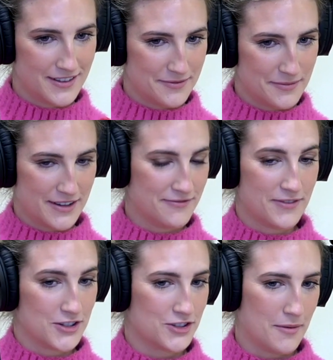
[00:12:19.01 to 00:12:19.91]
my
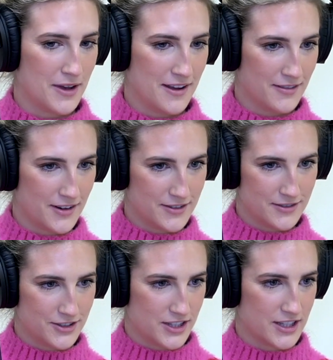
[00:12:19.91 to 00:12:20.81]
first job ever,
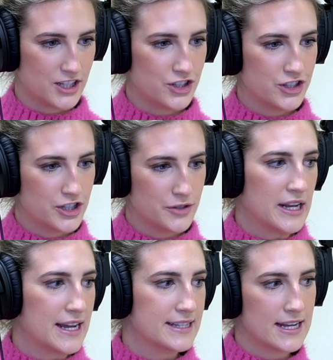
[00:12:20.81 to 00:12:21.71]
and she's like, just do an
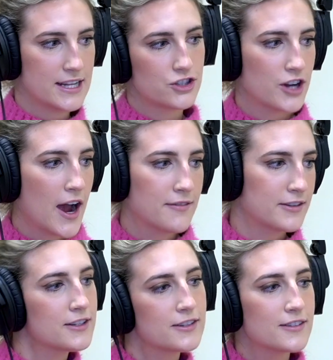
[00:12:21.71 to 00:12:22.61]
ACH draft
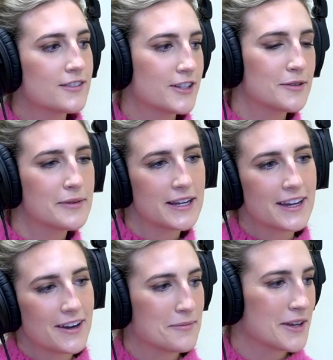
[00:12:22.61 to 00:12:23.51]
to your bank account.